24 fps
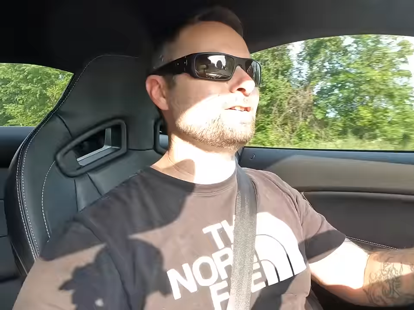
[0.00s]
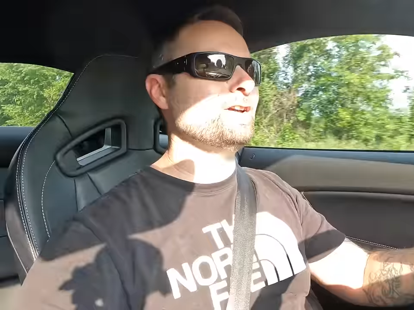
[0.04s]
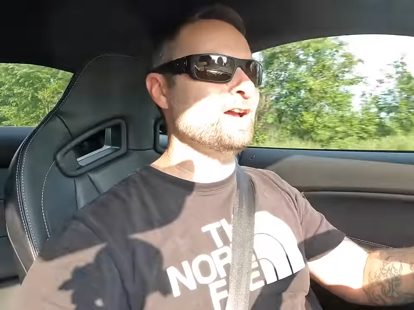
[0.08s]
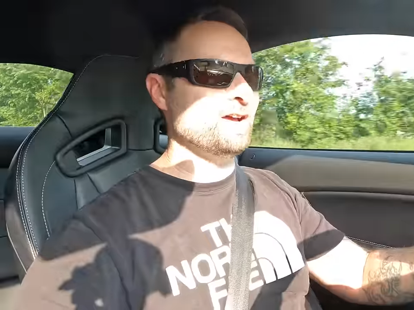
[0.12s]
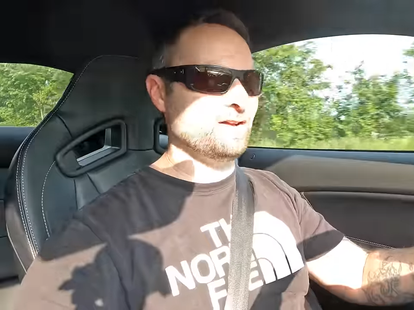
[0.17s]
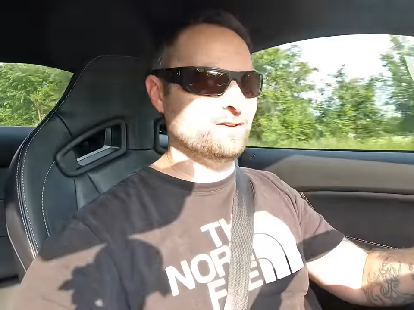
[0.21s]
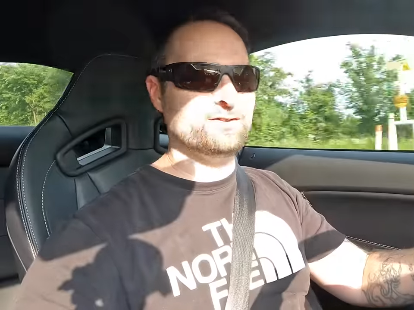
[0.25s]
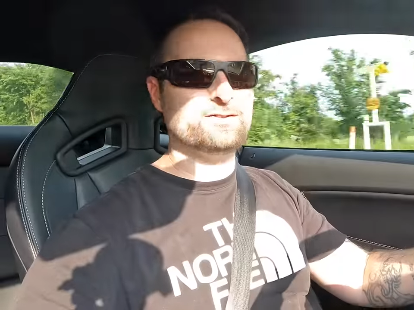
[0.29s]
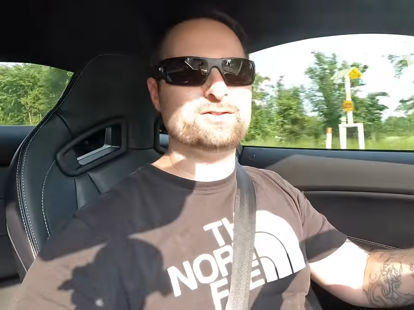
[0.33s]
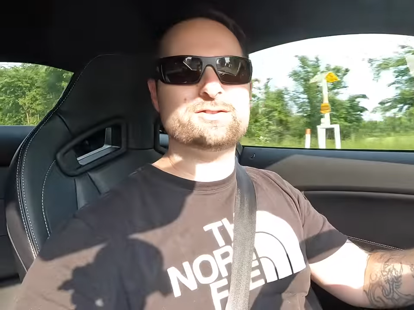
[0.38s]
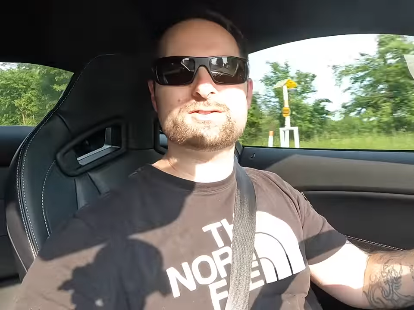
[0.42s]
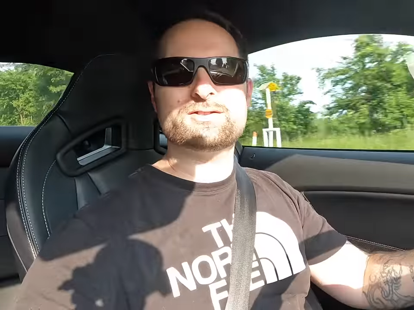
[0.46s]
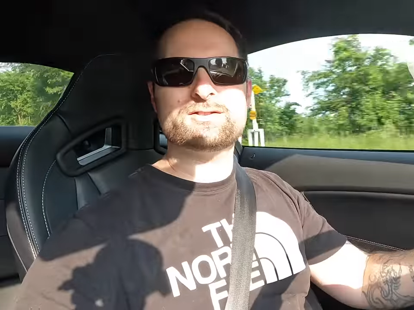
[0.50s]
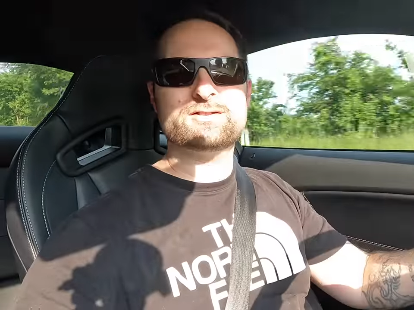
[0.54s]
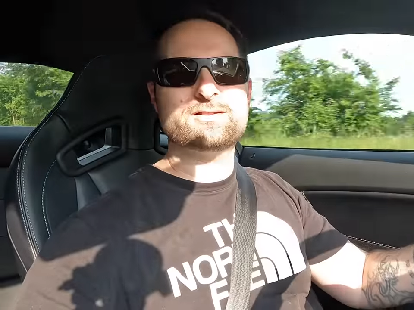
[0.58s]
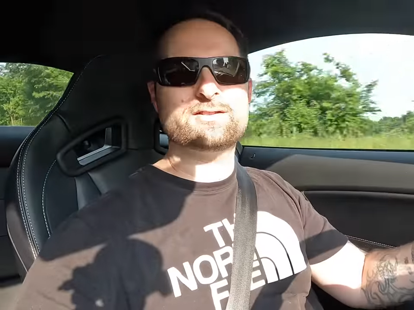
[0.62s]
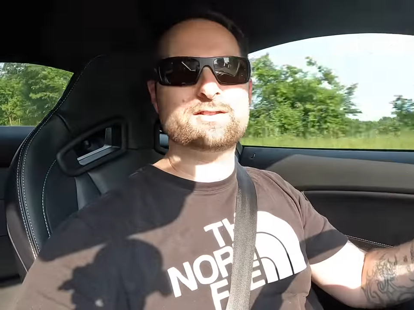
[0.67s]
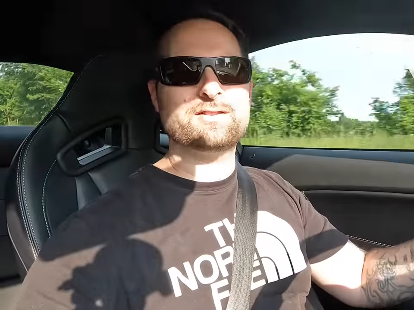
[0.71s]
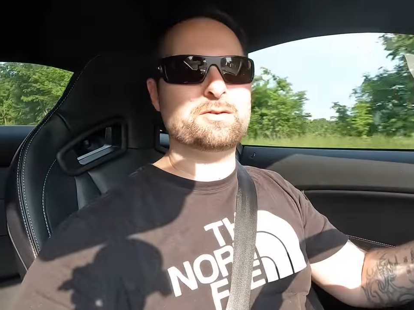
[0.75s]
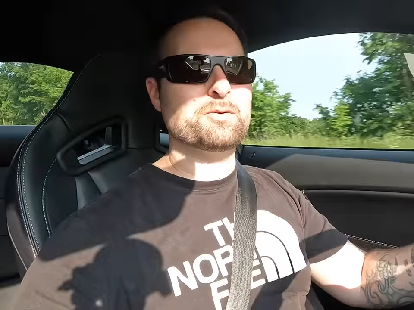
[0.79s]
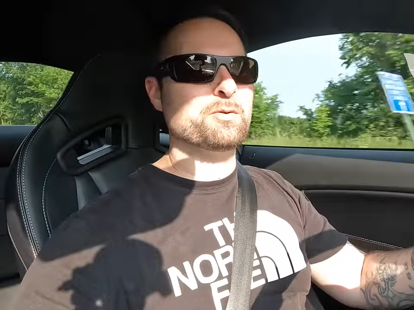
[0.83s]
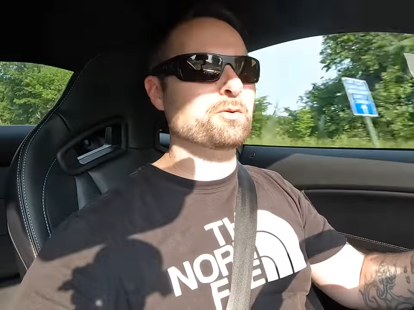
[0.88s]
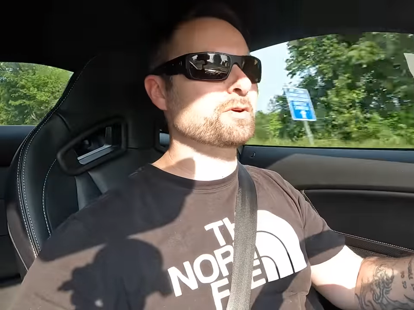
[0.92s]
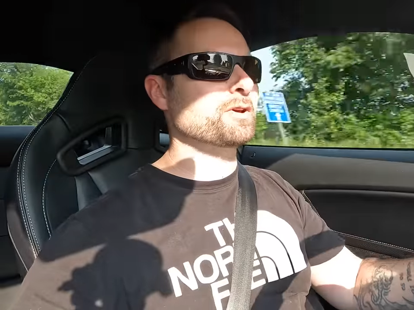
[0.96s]
Yes,
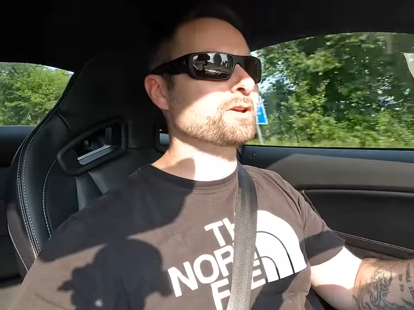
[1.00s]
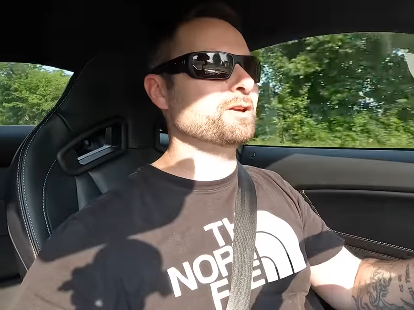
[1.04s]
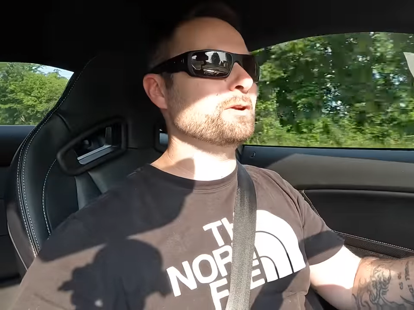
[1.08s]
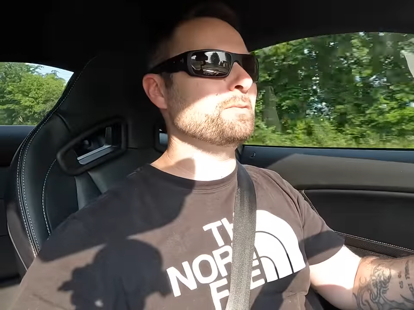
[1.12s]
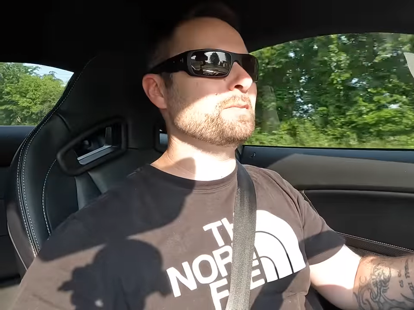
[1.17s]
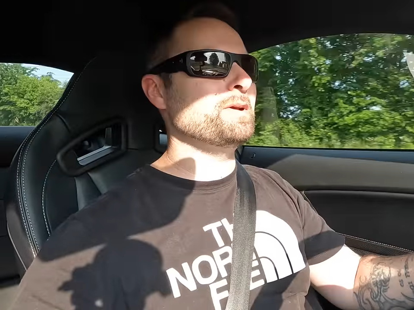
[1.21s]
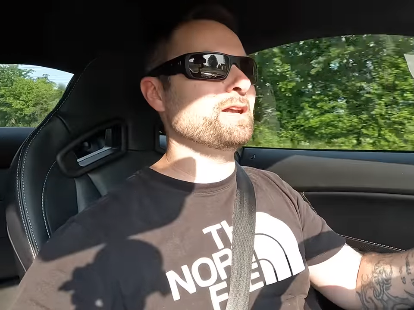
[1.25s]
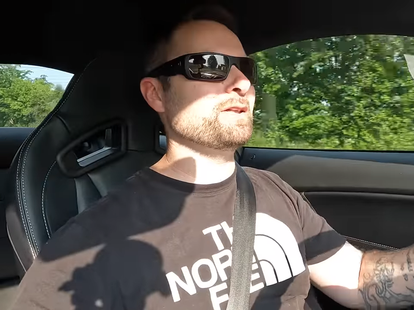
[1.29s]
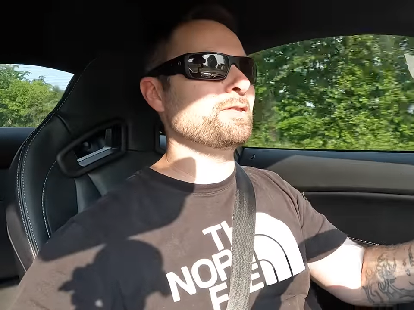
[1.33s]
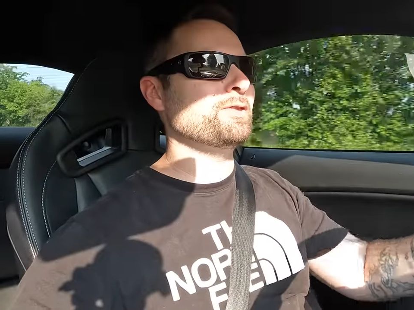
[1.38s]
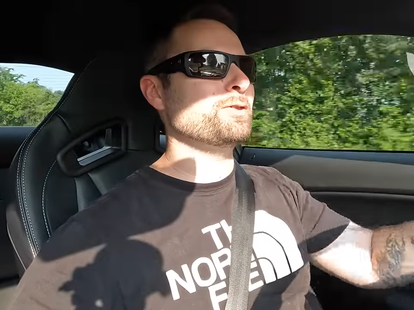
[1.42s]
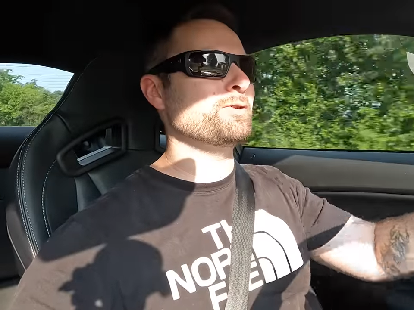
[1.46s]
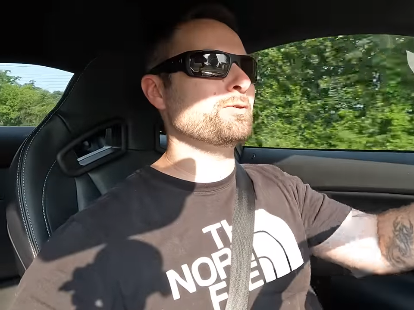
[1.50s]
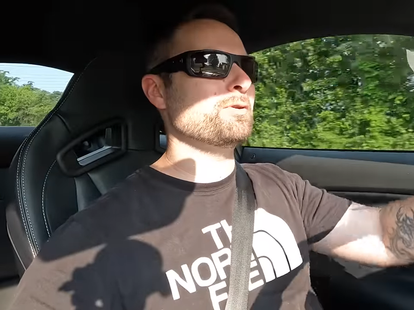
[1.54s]
we're going to be